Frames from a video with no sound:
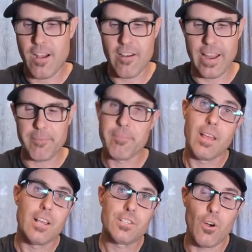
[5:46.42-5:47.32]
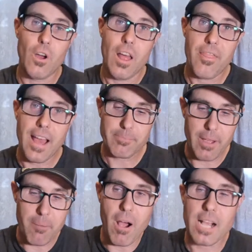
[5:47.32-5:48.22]
All right, so that's
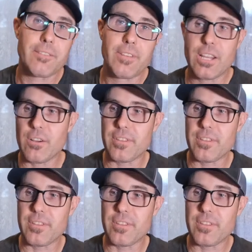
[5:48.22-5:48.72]
my unboxing video